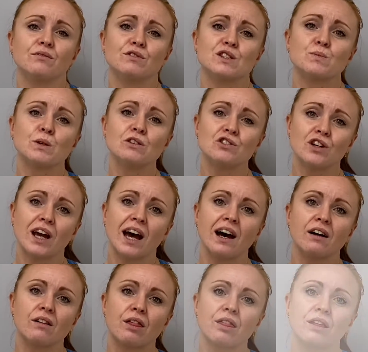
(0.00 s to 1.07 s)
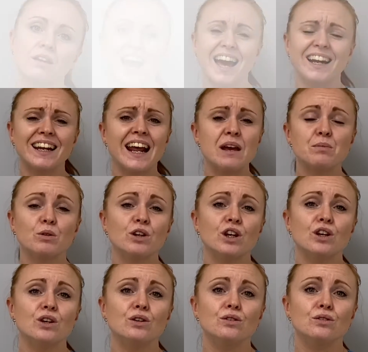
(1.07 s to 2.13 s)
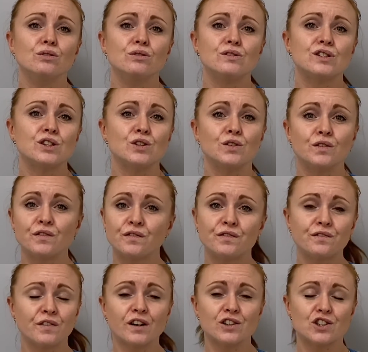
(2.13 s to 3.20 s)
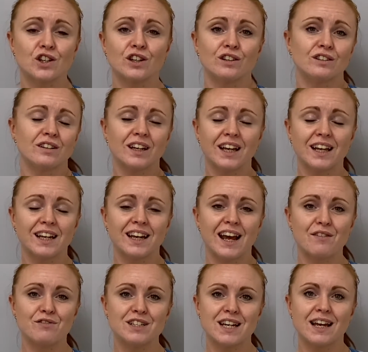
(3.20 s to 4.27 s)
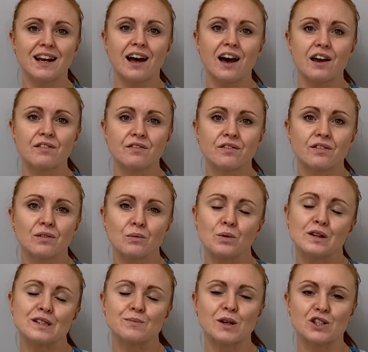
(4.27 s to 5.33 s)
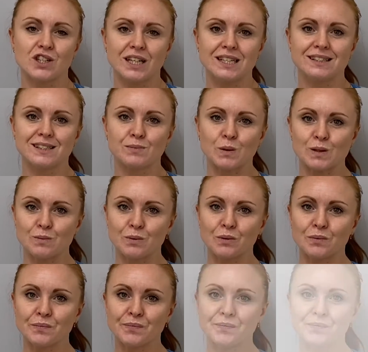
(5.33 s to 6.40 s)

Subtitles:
and respiratory health, and enable you to function in everyday life with as much ease as possible.